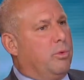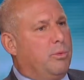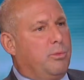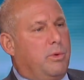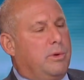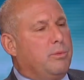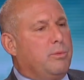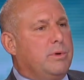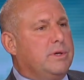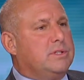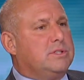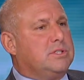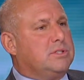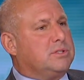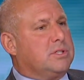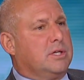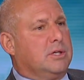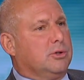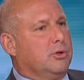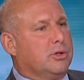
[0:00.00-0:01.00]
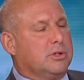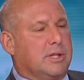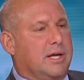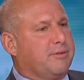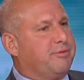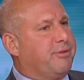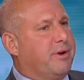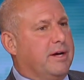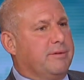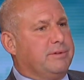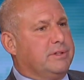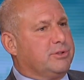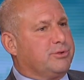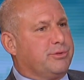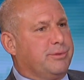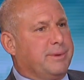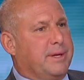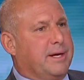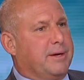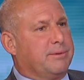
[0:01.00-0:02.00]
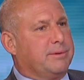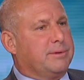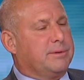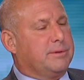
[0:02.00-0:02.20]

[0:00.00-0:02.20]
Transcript: What, what, what is this going to look like five years from now?